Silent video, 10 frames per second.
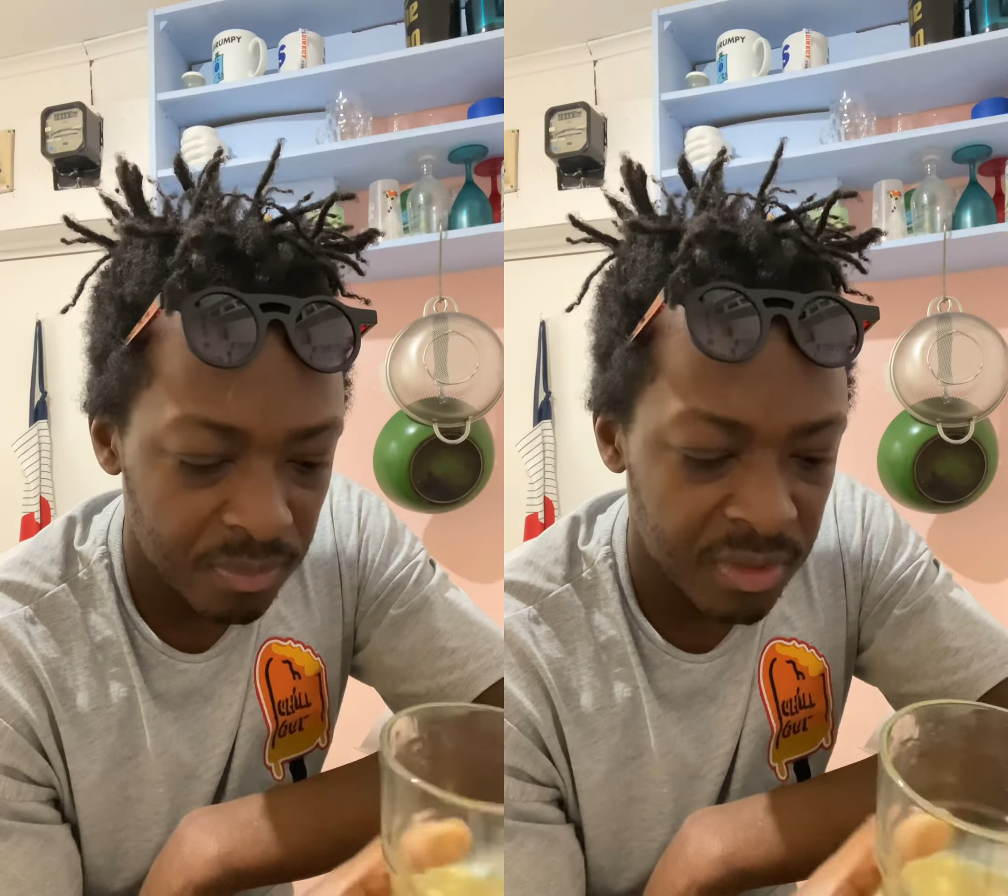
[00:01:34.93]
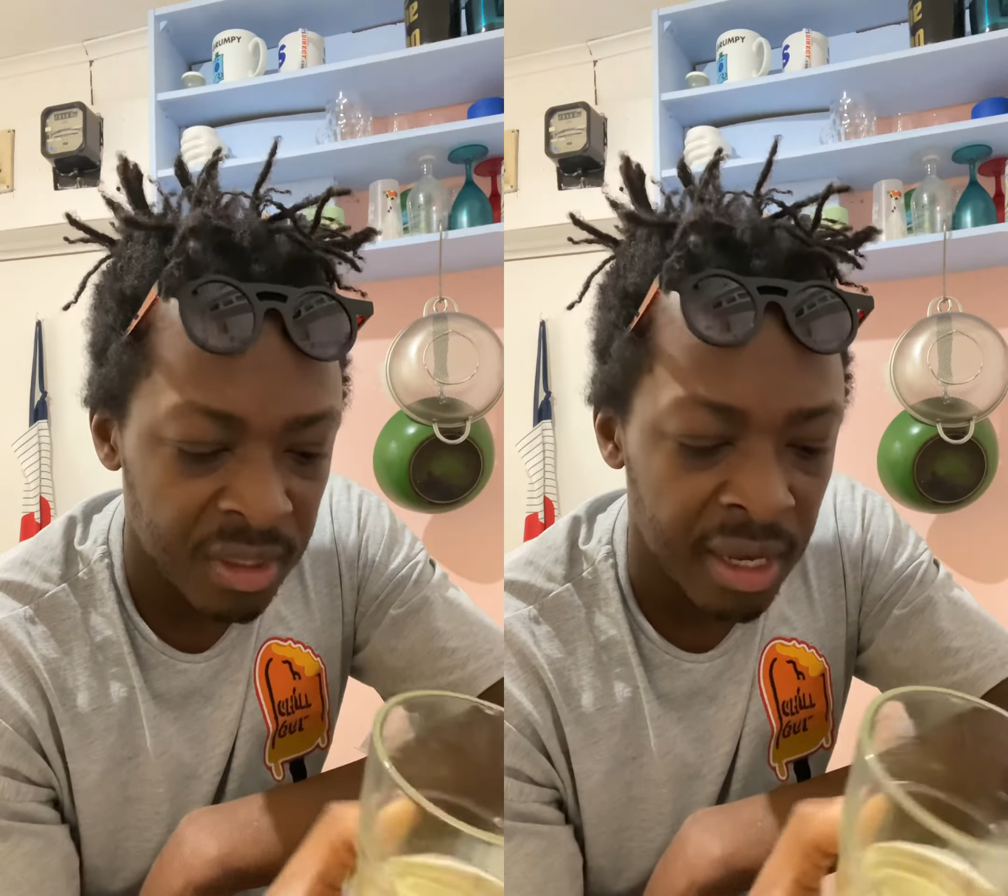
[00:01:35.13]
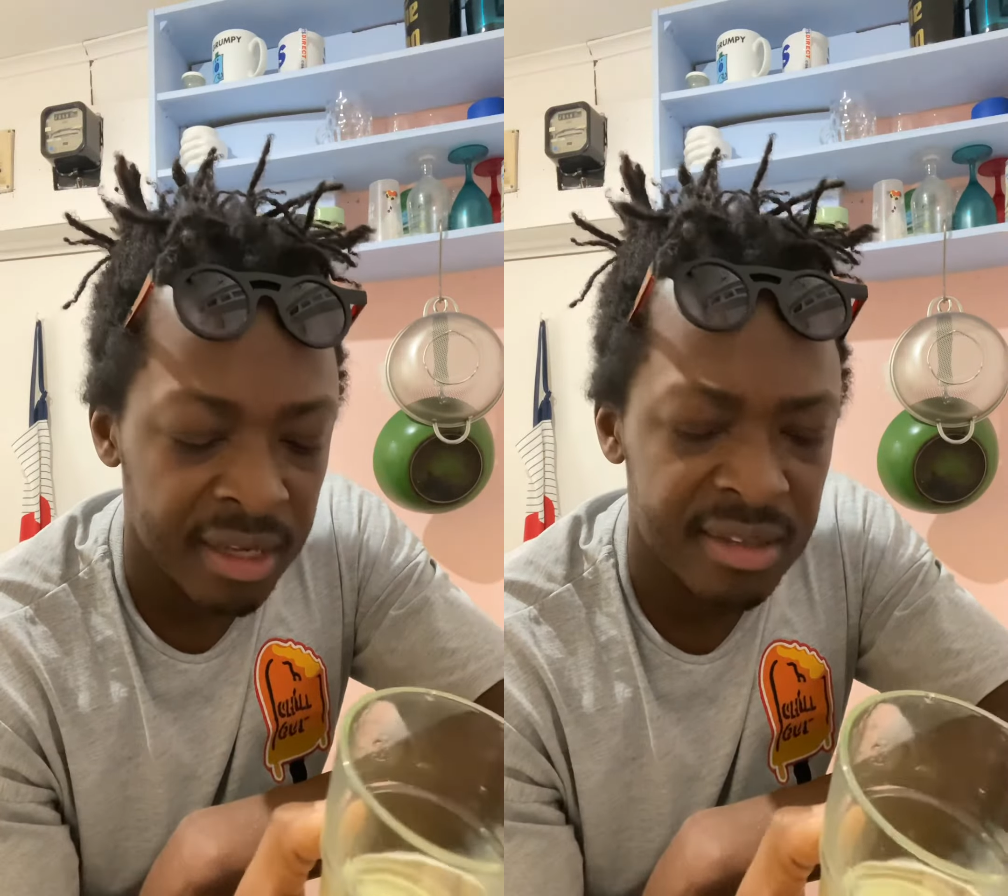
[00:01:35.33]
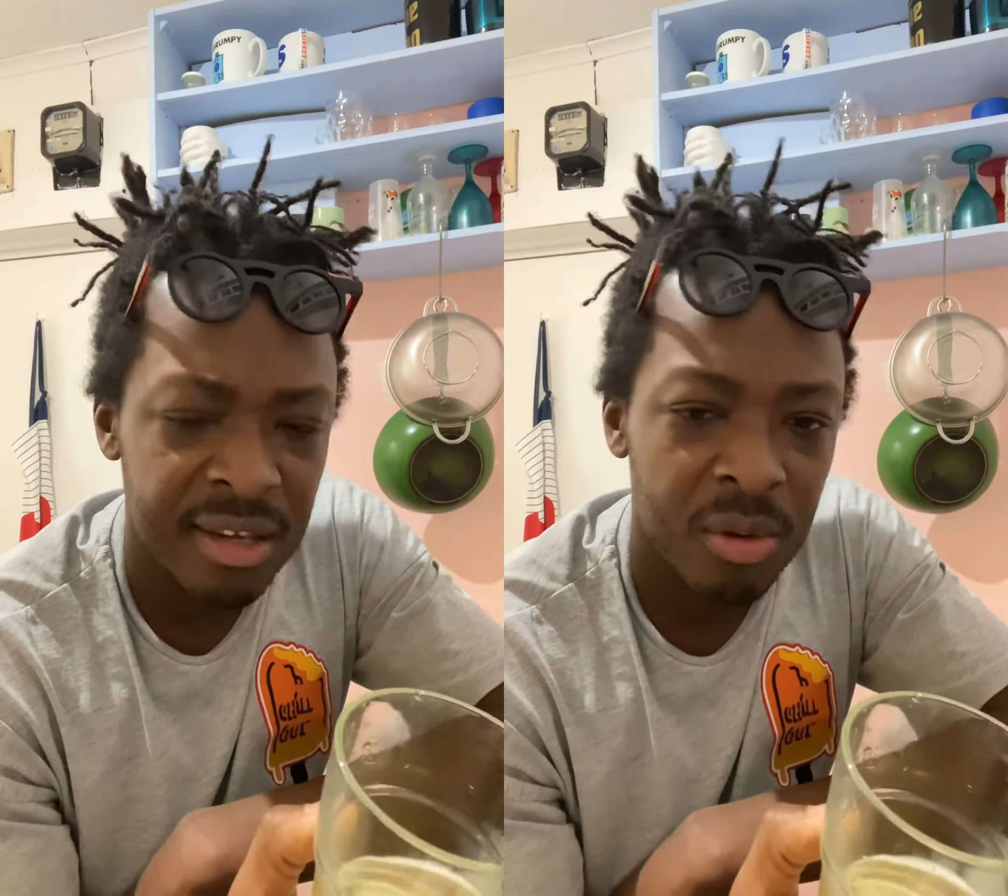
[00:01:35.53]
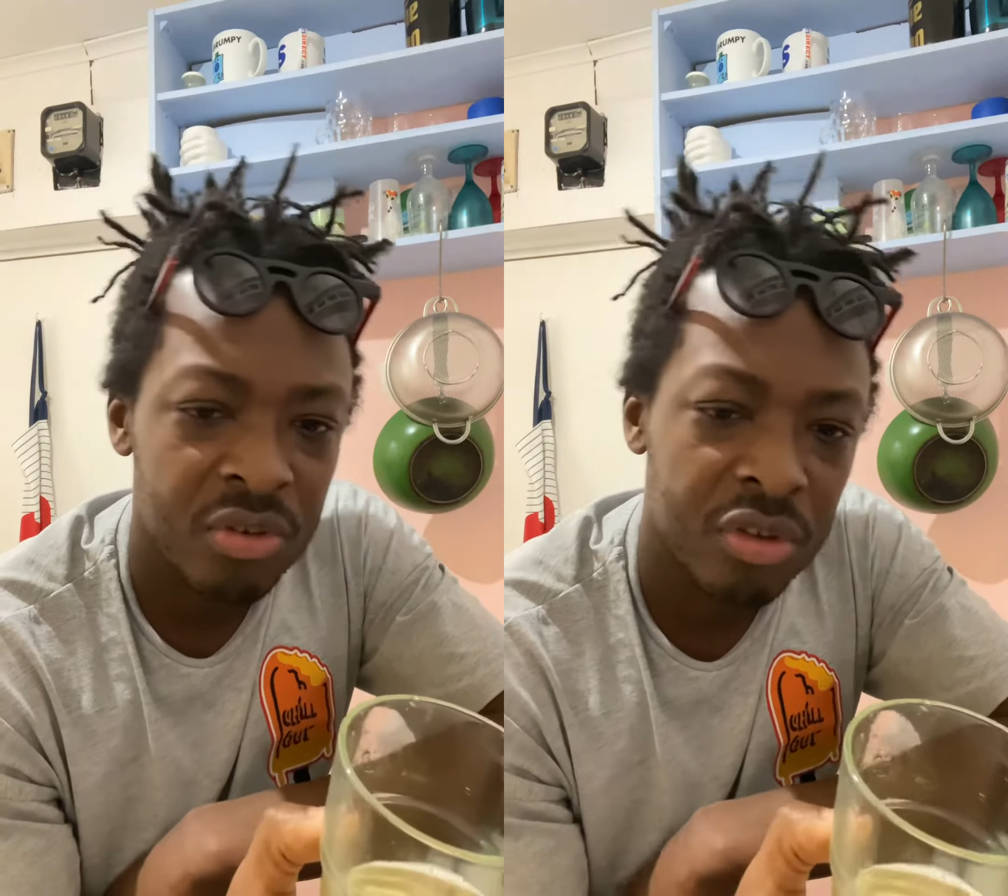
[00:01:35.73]
Yeah, you can
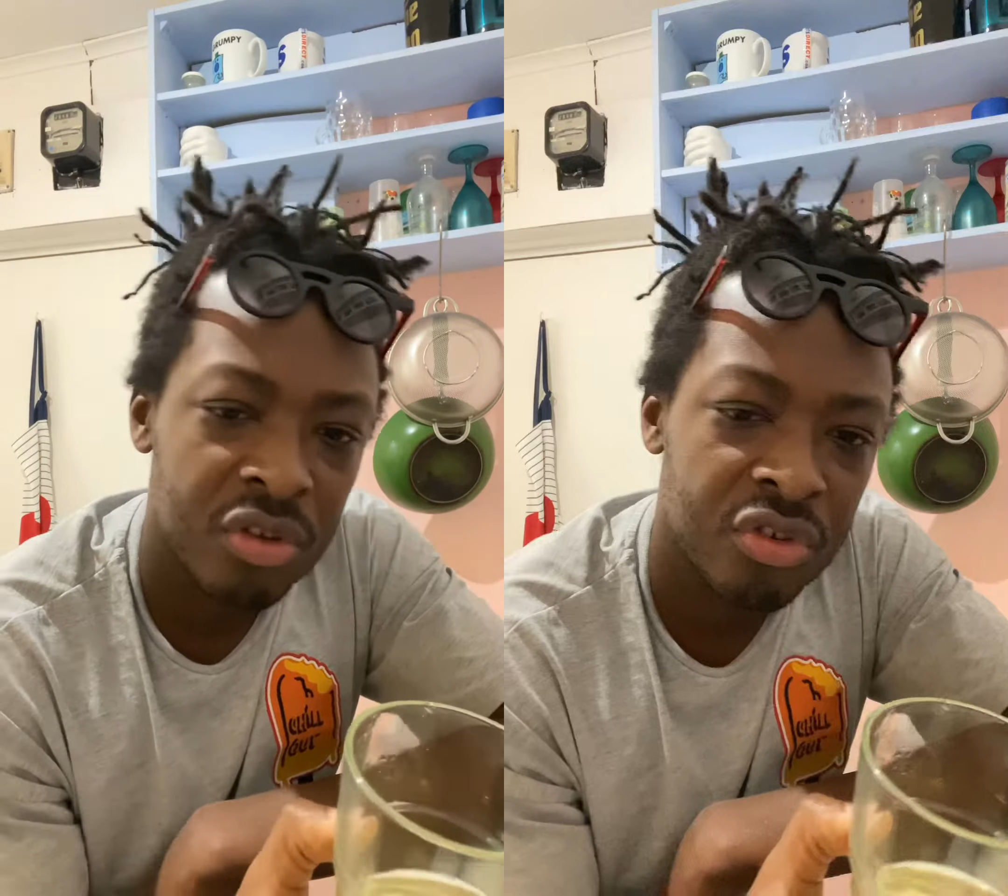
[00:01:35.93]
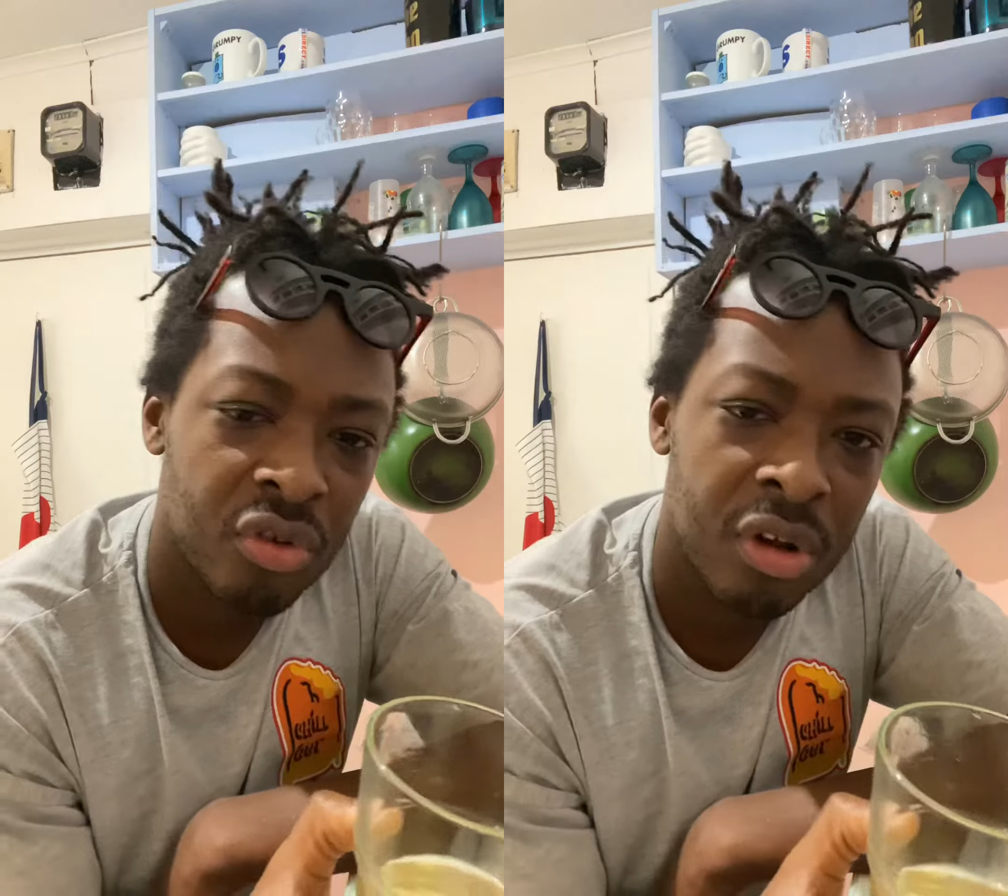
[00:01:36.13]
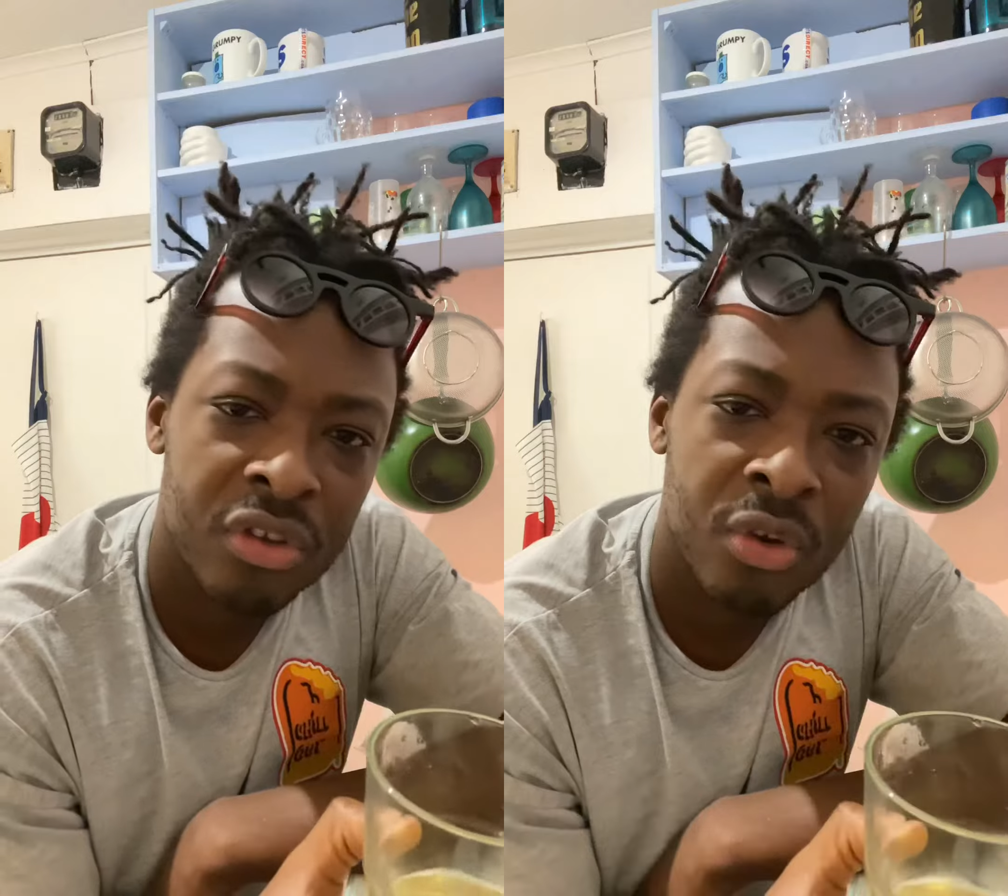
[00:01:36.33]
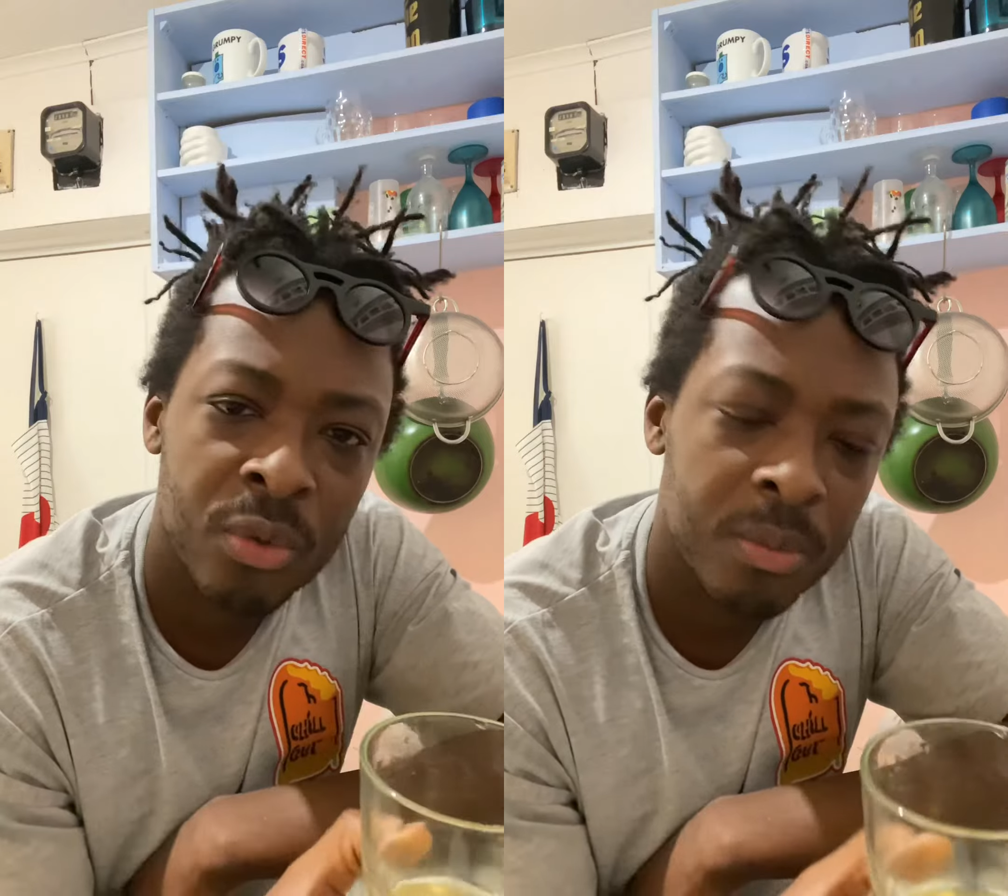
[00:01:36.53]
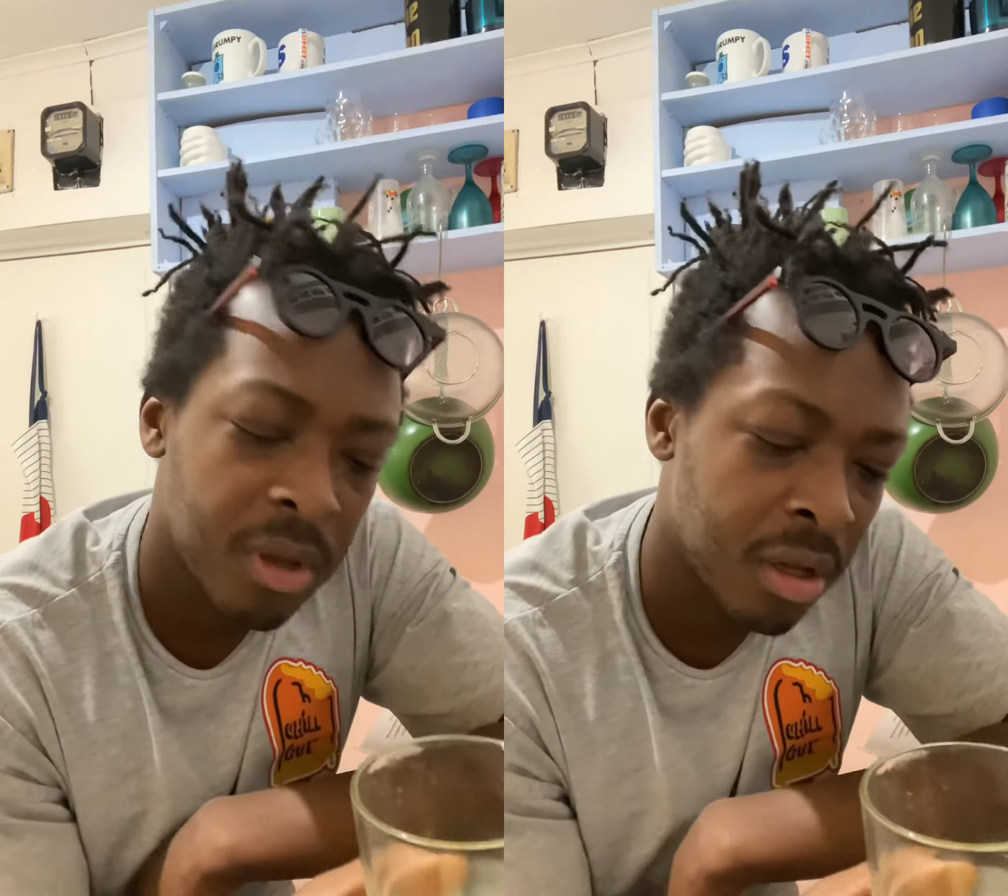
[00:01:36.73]
tell it's not too strong at all.